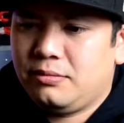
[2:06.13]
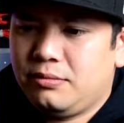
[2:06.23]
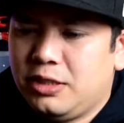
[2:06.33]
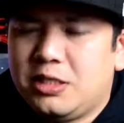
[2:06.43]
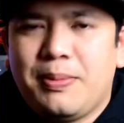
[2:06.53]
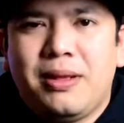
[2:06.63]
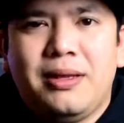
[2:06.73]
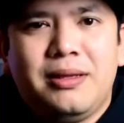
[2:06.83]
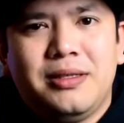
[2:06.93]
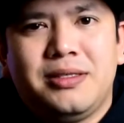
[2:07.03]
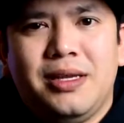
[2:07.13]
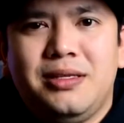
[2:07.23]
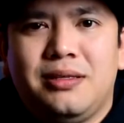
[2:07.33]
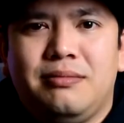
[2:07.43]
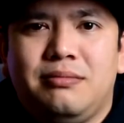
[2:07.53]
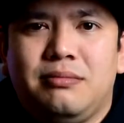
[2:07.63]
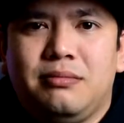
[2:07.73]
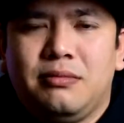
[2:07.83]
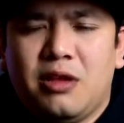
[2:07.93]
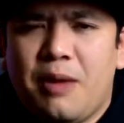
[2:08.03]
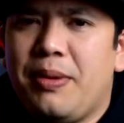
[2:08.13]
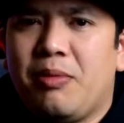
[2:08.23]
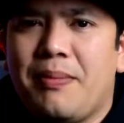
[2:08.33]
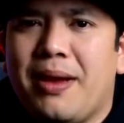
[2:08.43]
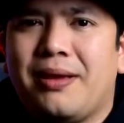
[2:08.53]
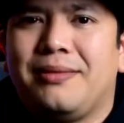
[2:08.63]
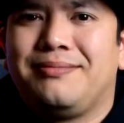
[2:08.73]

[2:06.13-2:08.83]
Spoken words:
let's smell it, and let's taste it. I'll be right back.